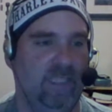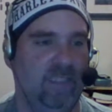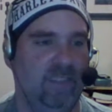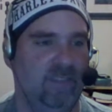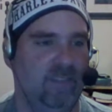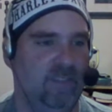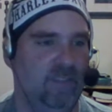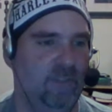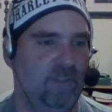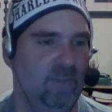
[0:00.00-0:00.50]

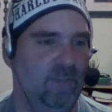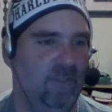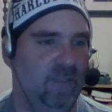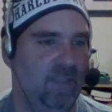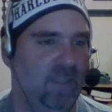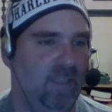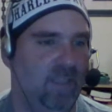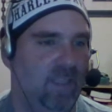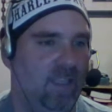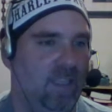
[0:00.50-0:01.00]

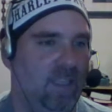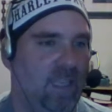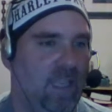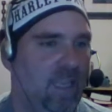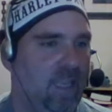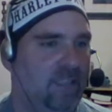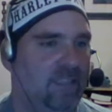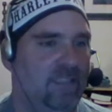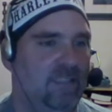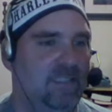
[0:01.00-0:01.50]
Falaba's good.
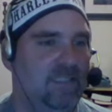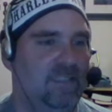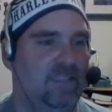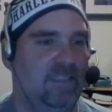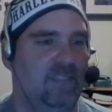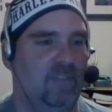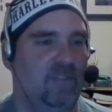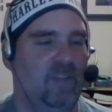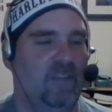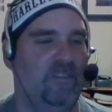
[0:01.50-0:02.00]
Fallah
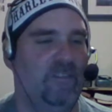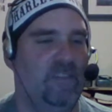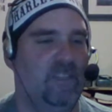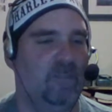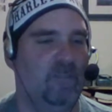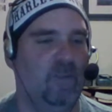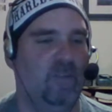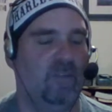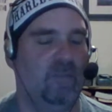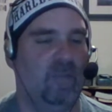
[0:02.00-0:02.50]
Bahh got more
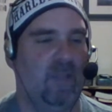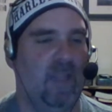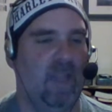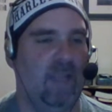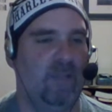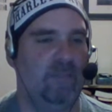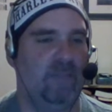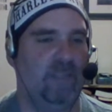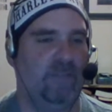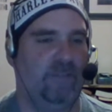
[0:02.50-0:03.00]
tan, too.
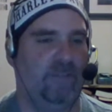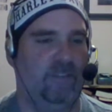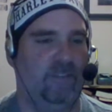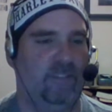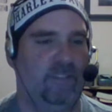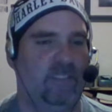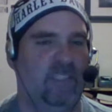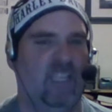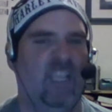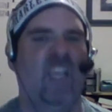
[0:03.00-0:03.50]

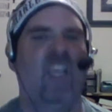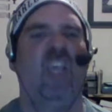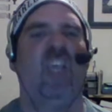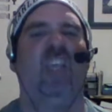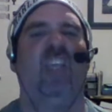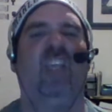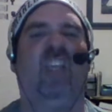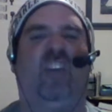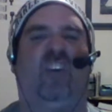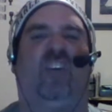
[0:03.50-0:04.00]
Uh, this
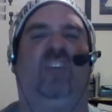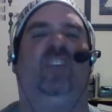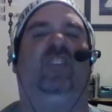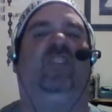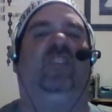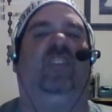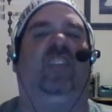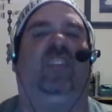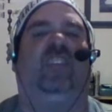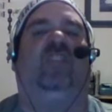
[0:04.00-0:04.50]
is the story
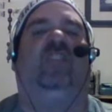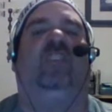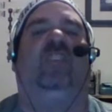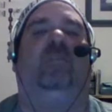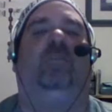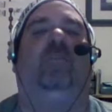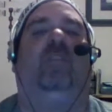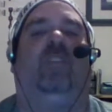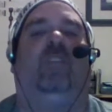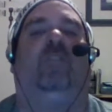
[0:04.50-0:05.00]
of the
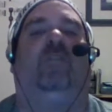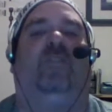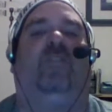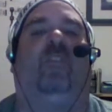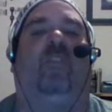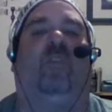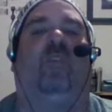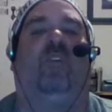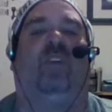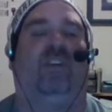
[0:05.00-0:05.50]
immovable
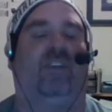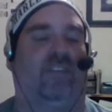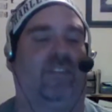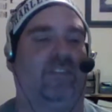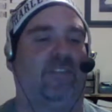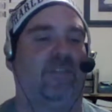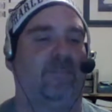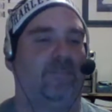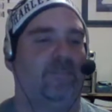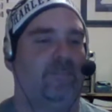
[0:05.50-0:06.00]
object versus the
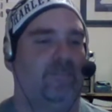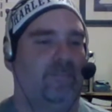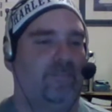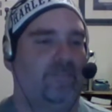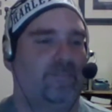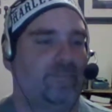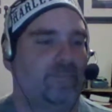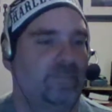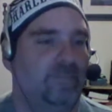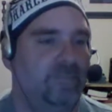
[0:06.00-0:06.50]

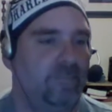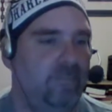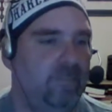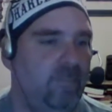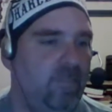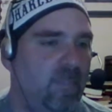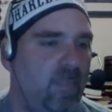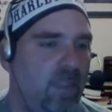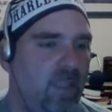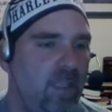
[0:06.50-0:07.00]

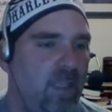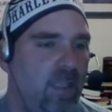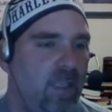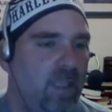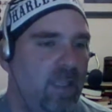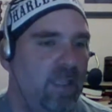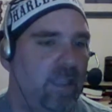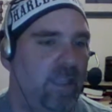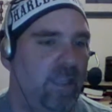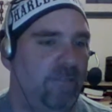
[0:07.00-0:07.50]

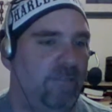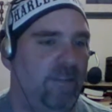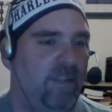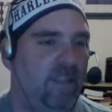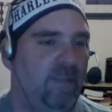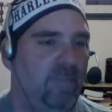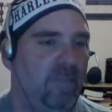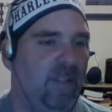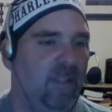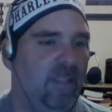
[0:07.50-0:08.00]
irresistible
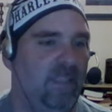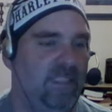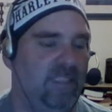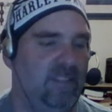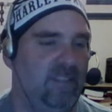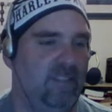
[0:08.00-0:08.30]
force.